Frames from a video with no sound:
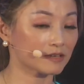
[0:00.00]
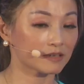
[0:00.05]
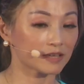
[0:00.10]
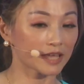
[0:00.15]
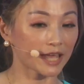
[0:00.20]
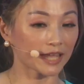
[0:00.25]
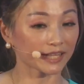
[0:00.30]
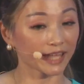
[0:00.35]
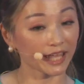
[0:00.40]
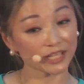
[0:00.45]

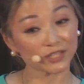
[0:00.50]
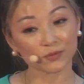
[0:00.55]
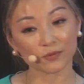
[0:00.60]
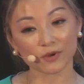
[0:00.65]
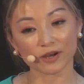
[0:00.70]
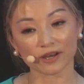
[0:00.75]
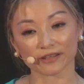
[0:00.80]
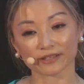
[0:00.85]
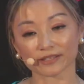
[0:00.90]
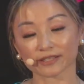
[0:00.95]
And guess
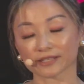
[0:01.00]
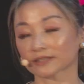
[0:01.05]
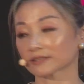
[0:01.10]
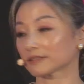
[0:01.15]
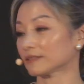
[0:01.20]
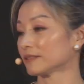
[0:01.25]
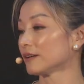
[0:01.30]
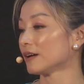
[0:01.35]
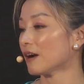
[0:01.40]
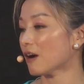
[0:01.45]
what?
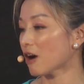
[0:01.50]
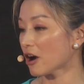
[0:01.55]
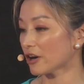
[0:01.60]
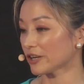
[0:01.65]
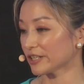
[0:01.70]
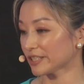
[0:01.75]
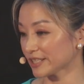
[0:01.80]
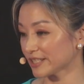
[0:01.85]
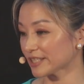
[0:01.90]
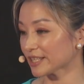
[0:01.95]

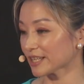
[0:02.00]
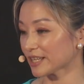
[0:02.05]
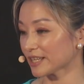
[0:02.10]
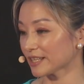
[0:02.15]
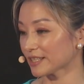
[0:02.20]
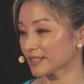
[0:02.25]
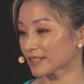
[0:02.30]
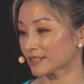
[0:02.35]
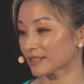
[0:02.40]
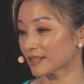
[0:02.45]
Heart
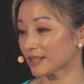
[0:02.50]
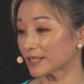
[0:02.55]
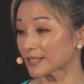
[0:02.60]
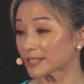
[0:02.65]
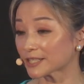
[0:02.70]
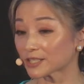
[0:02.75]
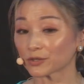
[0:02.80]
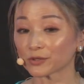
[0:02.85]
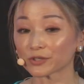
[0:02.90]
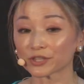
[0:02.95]
disease is
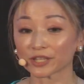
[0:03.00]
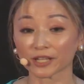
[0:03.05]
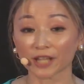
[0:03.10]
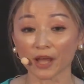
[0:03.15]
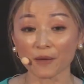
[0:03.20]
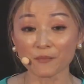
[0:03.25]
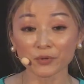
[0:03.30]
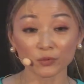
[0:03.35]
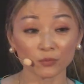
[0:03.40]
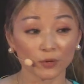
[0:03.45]
still the
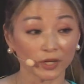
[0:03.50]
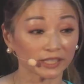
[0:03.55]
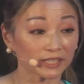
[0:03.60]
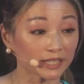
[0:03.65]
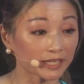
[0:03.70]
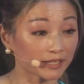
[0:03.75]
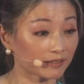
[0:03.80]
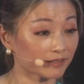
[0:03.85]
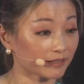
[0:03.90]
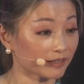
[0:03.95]
number one
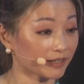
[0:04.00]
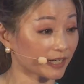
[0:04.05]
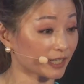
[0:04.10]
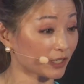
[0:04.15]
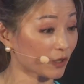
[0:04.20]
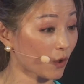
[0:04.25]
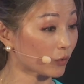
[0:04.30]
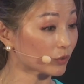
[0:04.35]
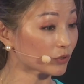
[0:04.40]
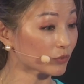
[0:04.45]
killer in
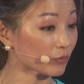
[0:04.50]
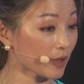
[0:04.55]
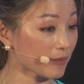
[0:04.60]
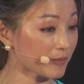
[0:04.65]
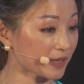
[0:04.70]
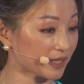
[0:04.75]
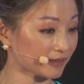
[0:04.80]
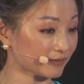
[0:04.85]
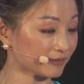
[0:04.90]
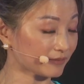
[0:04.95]
older
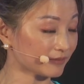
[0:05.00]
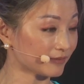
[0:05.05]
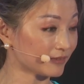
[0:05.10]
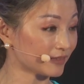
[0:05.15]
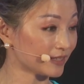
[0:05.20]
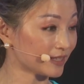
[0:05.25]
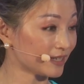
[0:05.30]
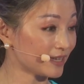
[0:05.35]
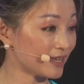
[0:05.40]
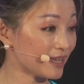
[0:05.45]
women.
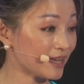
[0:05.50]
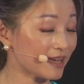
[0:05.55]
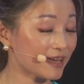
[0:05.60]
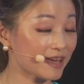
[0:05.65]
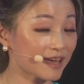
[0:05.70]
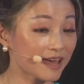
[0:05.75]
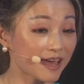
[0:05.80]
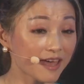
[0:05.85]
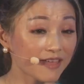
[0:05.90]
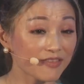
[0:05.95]

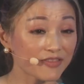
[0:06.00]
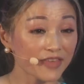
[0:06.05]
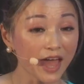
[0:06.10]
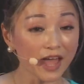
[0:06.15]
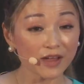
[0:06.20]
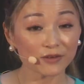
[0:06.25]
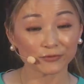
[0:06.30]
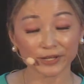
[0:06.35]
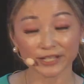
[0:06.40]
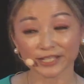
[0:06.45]
And
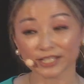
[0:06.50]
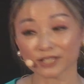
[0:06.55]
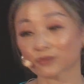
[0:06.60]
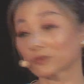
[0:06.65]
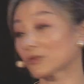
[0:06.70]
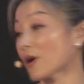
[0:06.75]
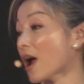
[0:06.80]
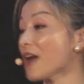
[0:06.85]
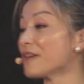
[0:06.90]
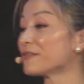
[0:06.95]
that risk
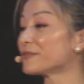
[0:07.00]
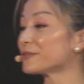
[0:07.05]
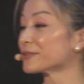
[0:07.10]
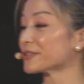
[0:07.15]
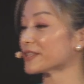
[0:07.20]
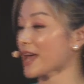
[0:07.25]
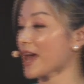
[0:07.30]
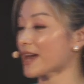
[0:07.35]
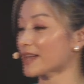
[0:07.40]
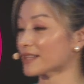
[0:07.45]
rivals
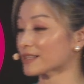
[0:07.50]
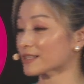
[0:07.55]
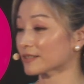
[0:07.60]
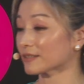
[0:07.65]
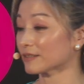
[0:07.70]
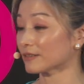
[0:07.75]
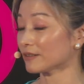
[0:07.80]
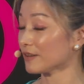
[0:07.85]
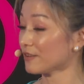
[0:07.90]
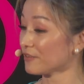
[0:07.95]
that
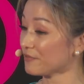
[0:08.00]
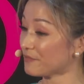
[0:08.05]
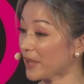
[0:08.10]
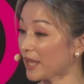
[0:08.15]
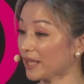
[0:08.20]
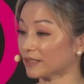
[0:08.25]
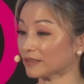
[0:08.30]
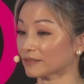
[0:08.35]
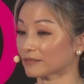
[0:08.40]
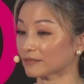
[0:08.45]
of
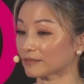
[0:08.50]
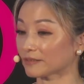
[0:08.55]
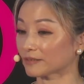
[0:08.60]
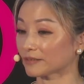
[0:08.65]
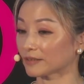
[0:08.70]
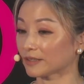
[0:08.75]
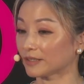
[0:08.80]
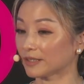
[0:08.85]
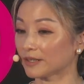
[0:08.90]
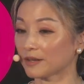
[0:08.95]
men,
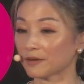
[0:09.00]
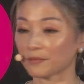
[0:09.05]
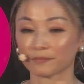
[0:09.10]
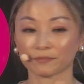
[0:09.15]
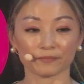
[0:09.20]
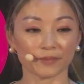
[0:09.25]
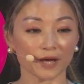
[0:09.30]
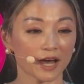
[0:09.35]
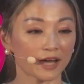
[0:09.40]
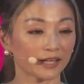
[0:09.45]

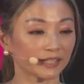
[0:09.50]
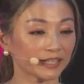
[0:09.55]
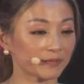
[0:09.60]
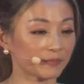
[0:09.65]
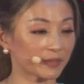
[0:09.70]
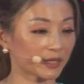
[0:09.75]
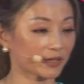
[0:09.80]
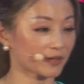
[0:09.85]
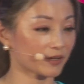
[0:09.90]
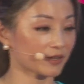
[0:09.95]
partly
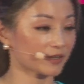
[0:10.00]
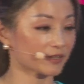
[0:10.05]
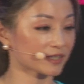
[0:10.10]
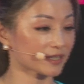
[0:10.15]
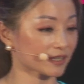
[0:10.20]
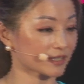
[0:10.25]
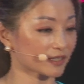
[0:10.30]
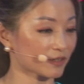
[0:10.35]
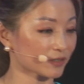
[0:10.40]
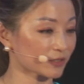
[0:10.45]
because,
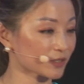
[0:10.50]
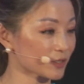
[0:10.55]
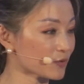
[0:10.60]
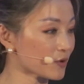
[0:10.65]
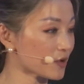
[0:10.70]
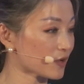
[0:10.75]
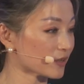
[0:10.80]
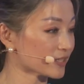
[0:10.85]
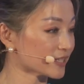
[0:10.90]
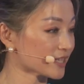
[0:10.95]
as Dr.
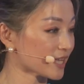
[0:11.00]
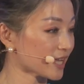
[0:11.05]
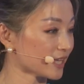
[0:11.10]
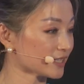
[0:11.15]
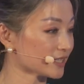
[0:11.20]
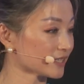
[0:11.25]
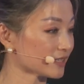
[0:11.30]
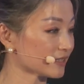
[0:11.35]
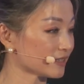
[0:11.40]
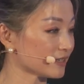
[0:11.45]
Kwong
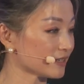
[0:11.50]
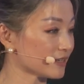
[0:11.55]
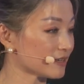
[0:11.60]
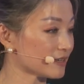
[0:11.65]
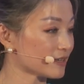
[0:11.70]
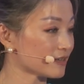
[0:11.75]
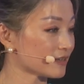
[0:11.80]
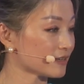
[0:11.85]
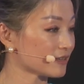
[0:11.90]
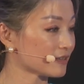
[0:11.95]
said,
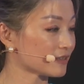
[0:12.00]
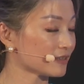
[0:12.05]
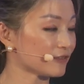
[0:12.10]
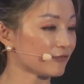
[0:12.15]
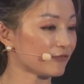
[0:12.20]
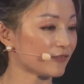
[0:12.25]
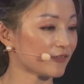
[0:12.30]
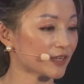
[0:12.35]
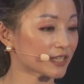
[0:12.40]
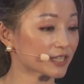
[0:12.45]
the
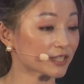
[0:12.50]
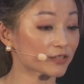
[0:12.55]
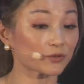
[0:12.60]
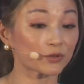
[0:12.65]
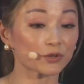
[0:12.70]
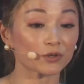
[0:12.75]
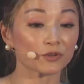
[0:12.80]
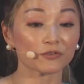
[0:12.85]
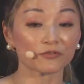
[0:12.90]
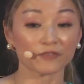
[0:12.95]

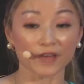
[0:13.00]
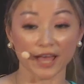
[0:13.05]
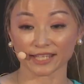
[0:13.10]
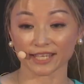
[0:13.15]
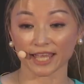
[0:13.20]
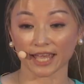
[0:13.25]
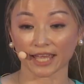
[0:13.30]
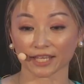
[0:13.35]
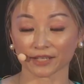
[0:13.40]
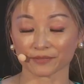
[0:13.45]
visceral fat
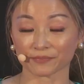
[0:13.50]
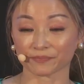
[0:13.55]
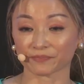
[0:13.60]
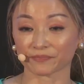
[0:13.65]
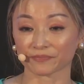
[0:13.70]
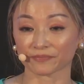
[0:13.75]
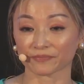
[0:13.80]
gain.